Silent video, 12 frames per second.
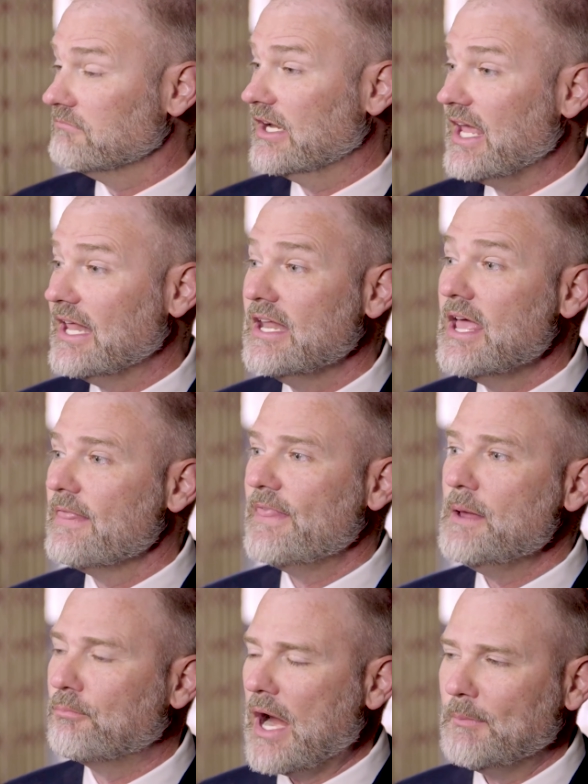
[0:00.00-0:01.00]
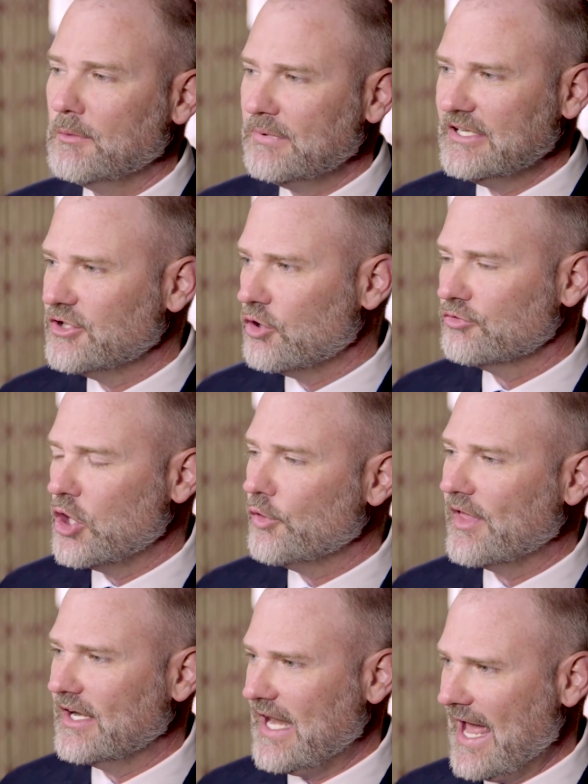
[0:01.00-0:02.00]
Again, they probably don't know
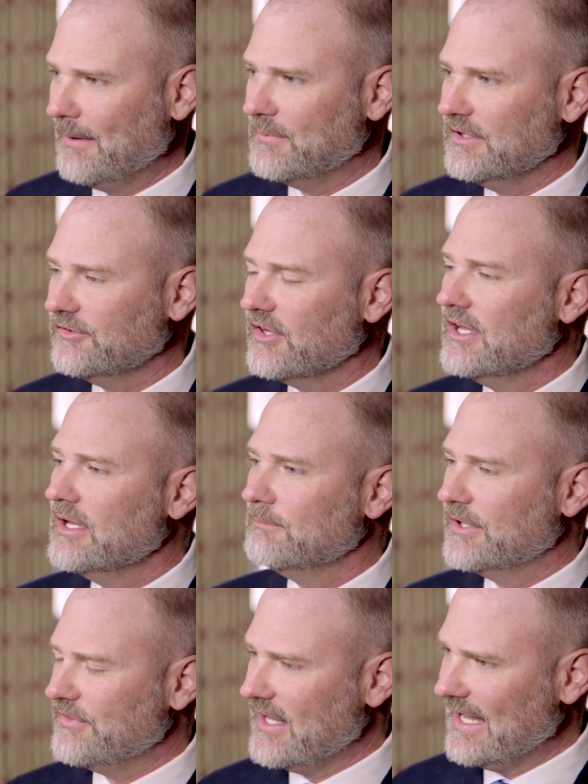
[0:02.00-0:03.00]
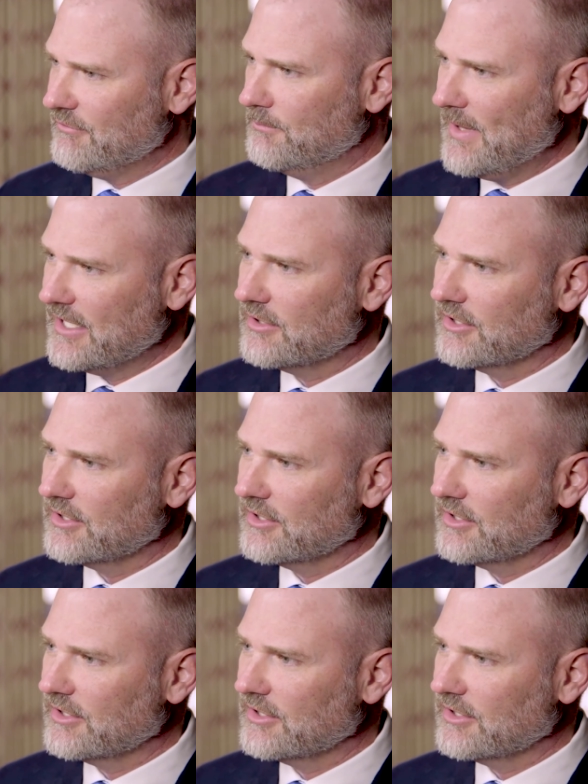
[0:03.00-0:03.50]
that it happens, but they have a better